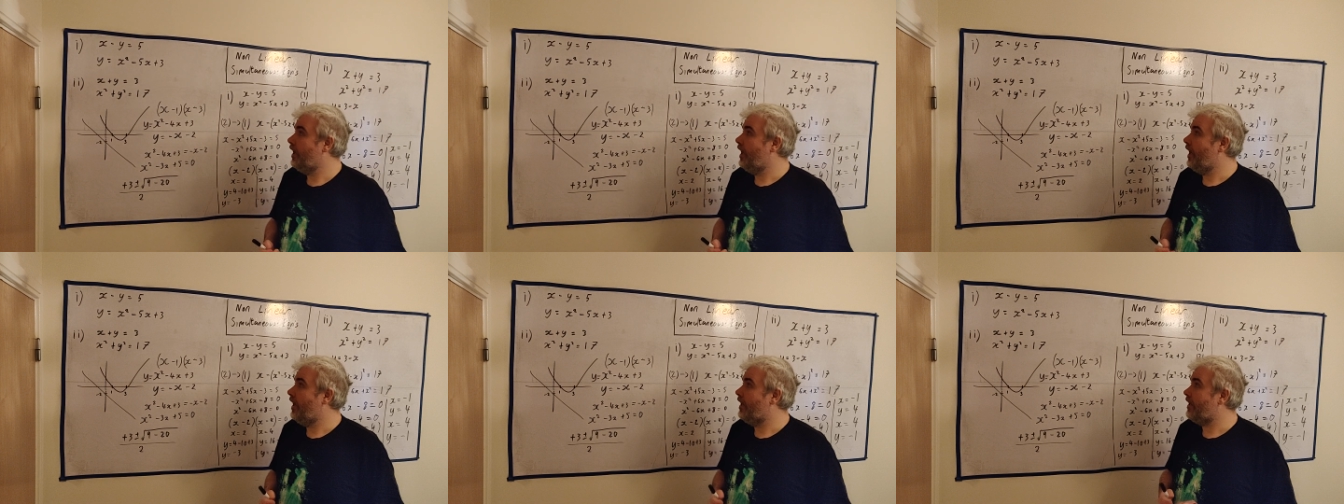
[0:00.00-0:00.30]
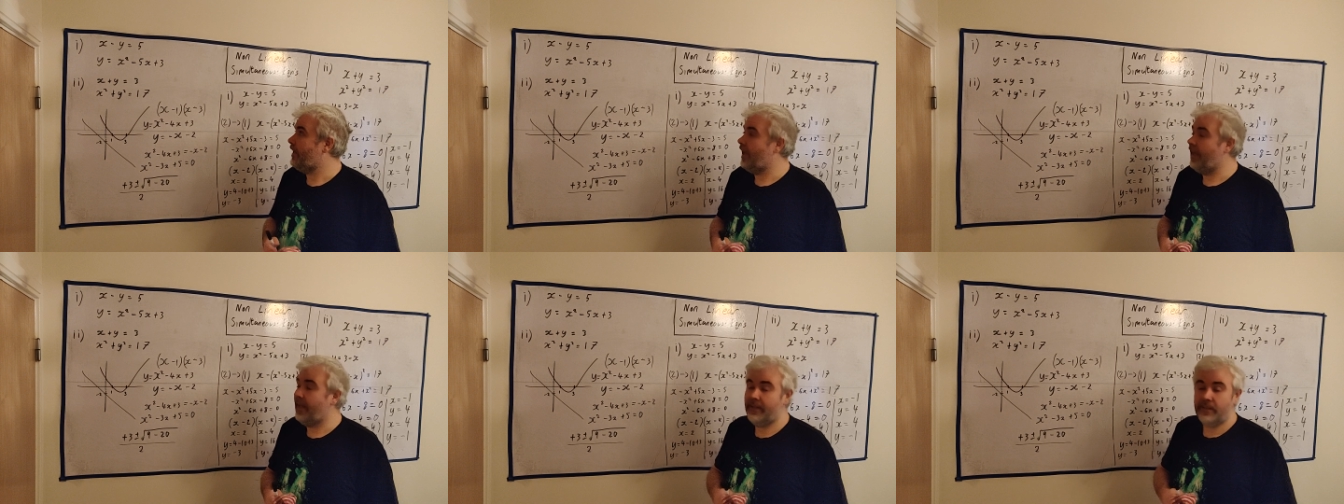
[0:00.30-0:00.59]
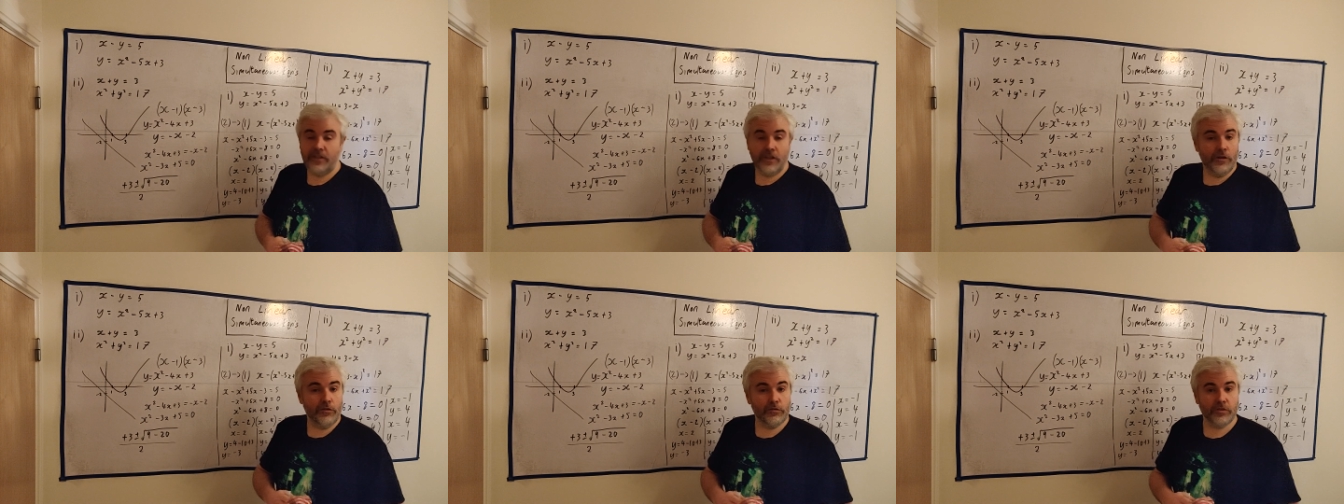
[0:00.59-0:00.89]

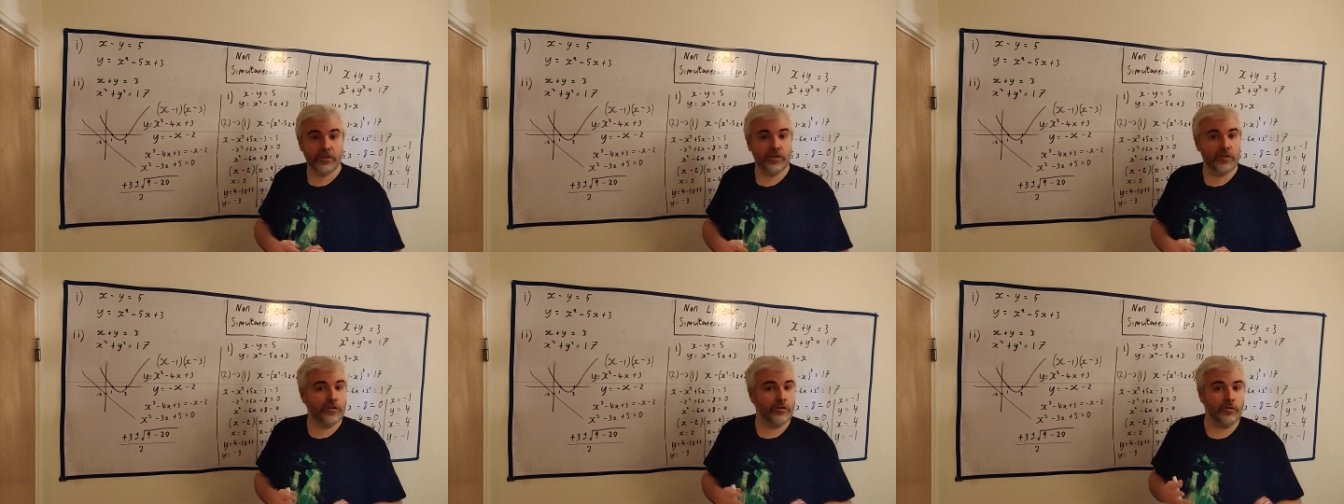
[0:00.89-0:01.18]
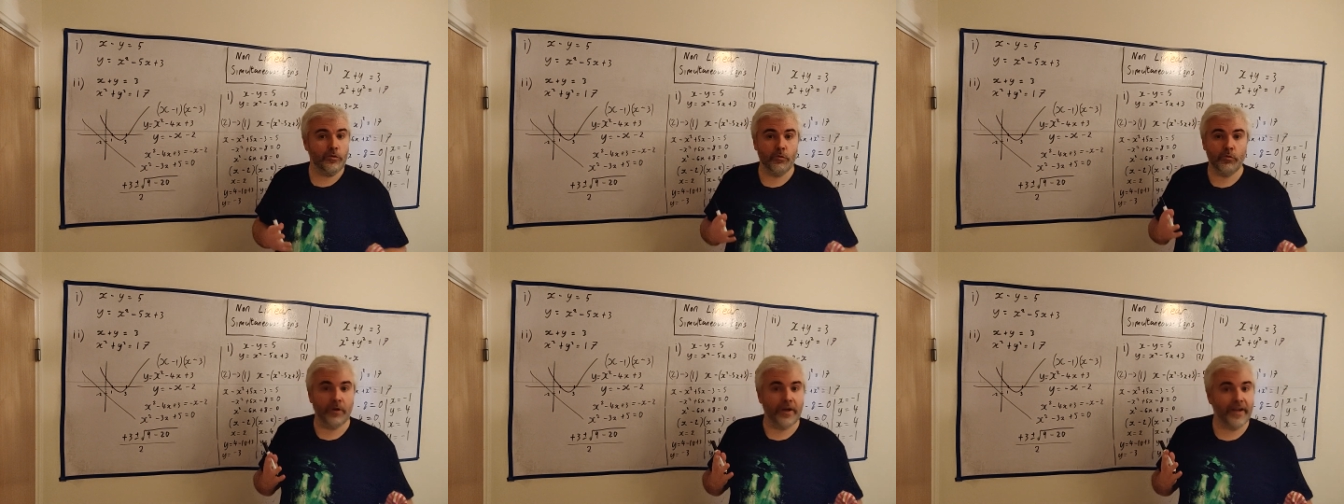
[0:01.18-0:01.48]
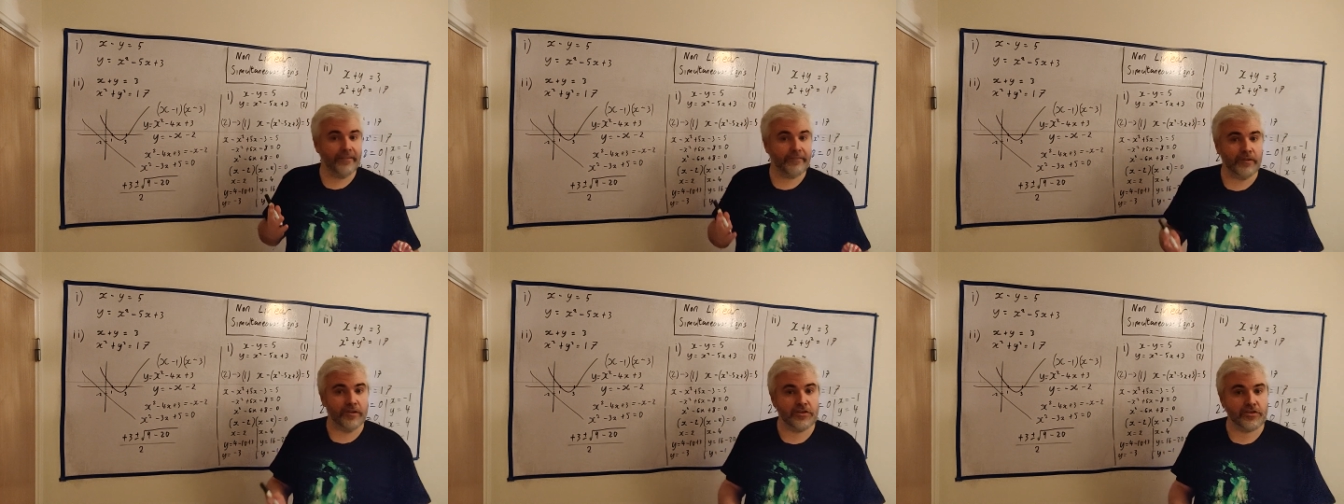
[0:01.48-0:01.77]
Again, go to
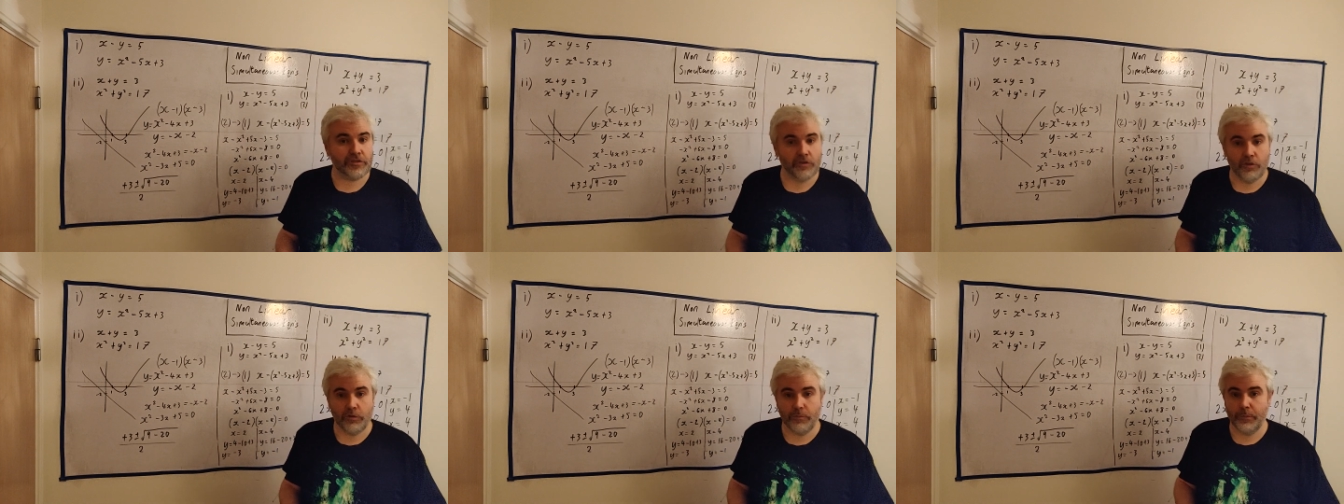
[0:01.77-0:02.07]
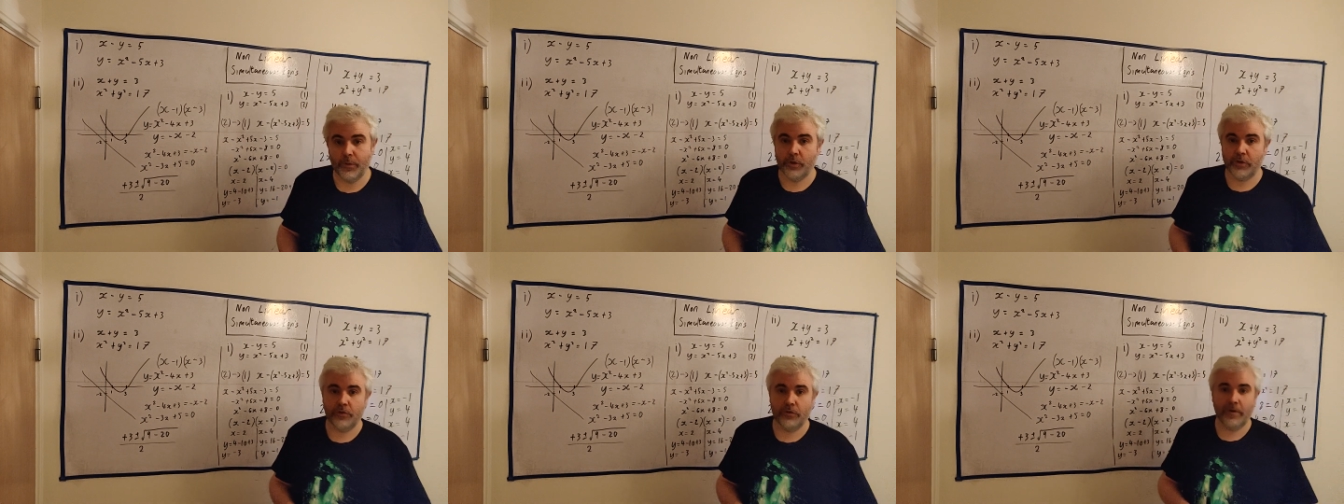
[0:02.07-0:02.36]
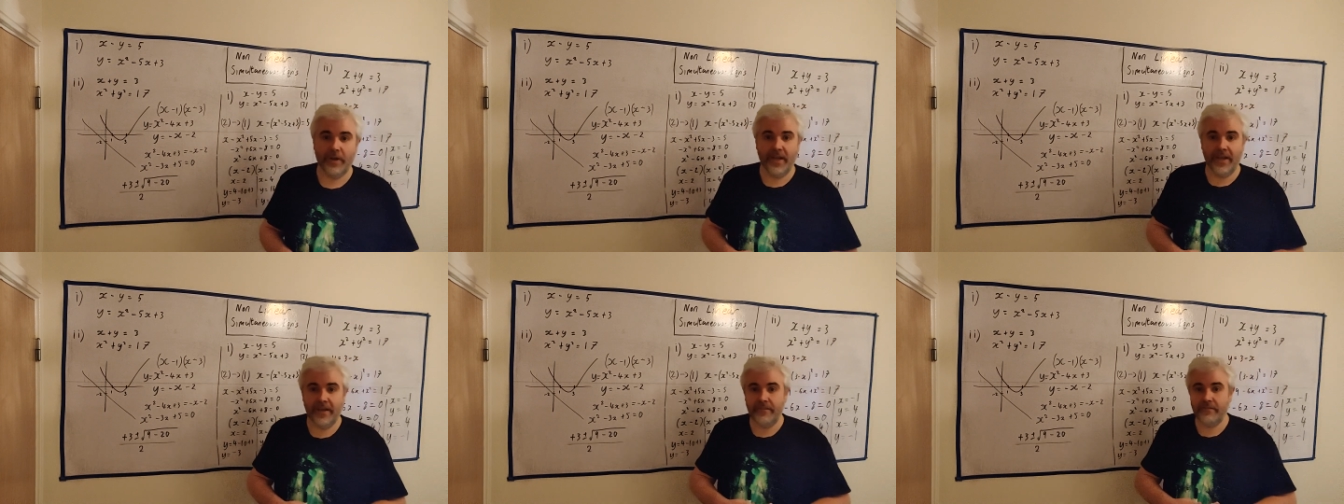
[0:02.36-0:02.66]
whatever school book
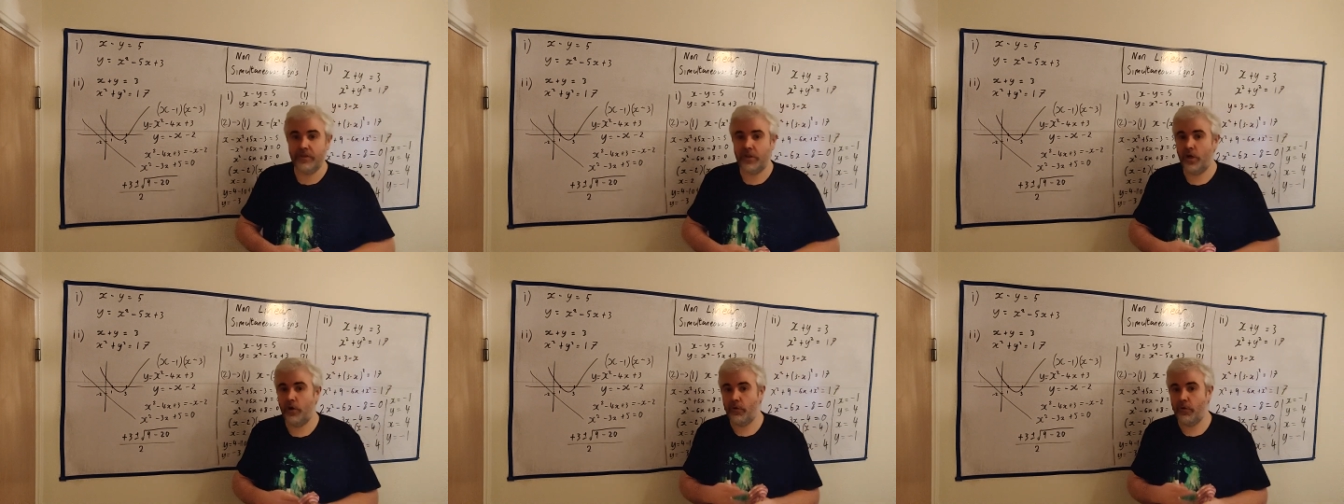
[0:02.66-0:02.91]
you have,